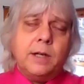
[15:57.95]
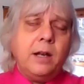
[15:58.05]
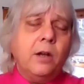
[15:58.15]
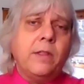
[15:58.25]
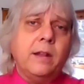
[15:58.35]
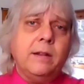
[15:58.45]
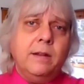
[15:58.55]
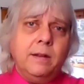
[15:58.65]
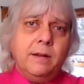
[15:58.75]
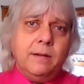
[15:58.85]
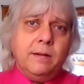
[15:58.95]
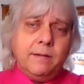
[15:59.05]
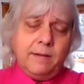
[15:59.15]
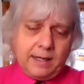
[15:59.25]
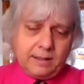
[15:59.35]
I know that
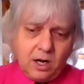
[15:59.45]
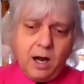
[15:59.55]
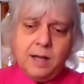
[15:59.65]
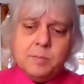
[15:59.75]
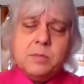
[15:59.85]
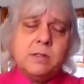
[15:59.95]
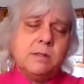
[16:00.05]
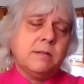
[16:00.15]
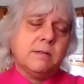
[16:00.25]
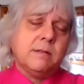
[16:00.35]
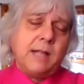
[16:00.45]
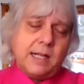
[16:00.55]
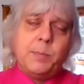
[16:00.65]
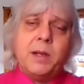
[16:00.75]
at times that's